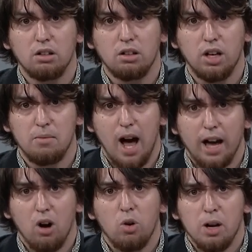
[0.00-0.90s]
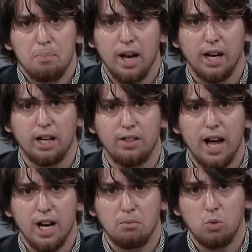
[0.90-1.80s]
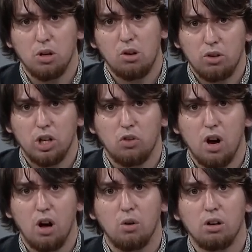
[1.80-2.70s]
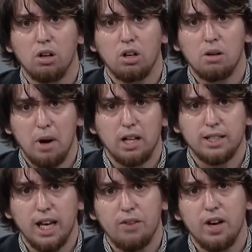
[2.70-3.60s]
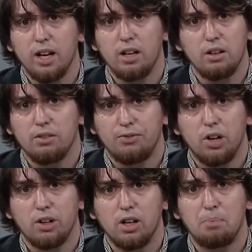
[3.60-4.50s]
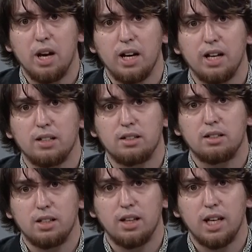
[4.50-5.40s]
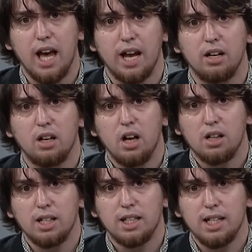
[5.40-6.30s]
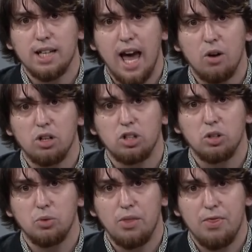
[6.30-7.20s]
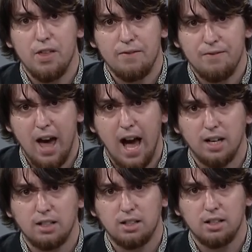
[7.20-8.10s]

In my own opinion, that number will only grow, but I'll save any further opinions to the end. Let's get down to the facts.